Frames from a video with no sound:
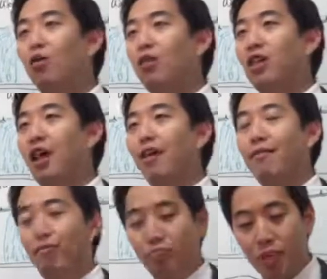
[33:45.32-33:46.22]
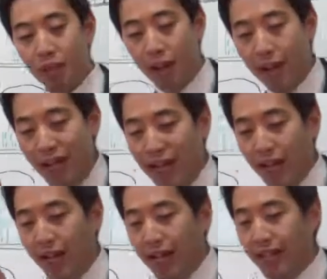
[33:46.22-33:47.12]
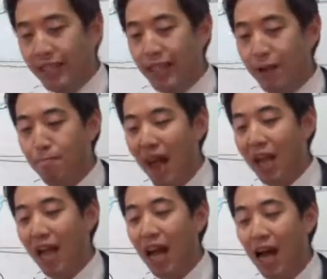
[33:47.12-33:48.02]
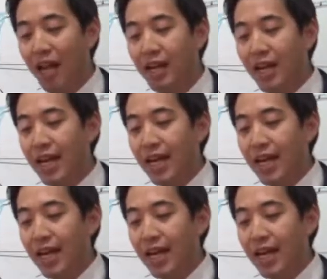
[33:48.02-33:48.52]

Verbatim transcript: the, the, the idiocy of mankind